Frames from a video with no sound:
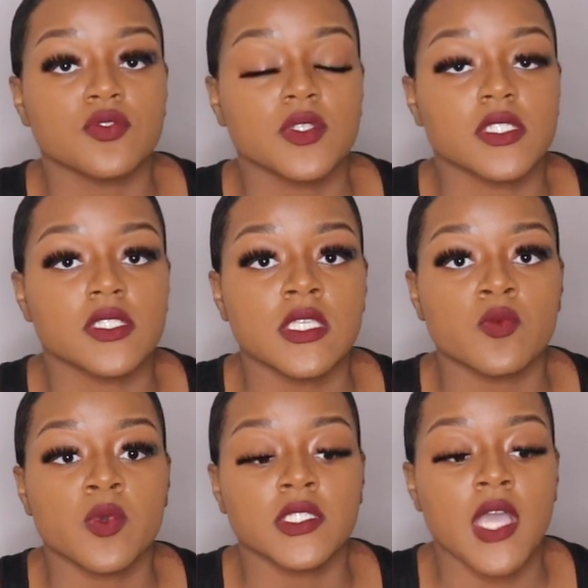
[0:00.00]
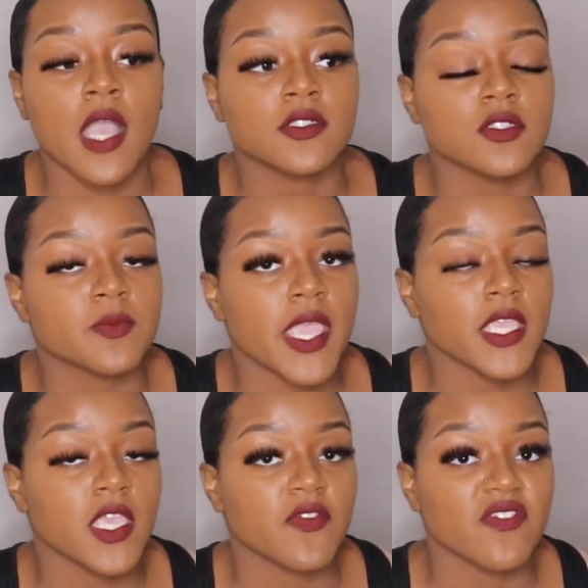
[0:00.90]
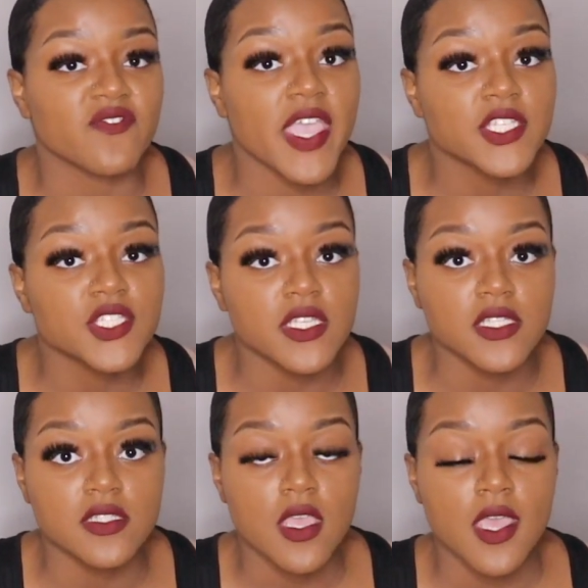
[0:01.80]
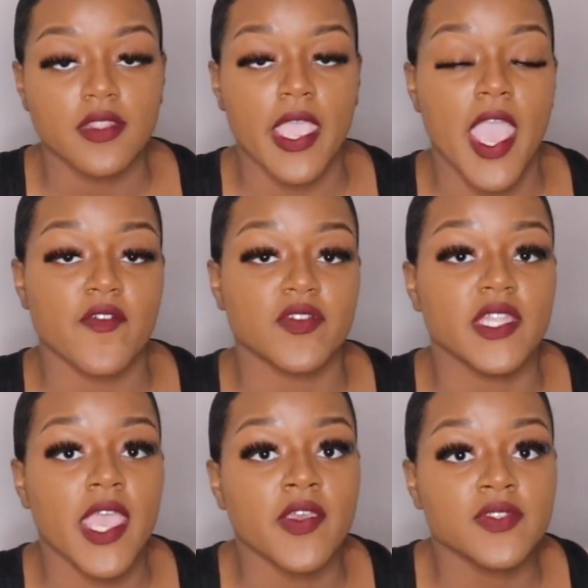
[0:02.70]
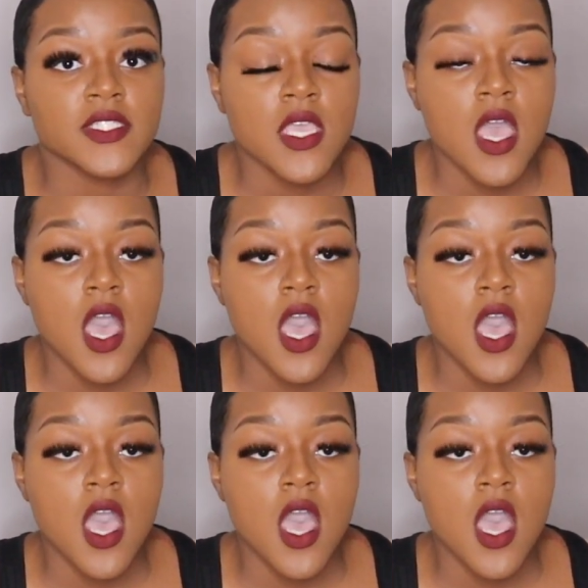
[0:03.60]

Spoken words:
You can see what doctors may give infections. They have deaths.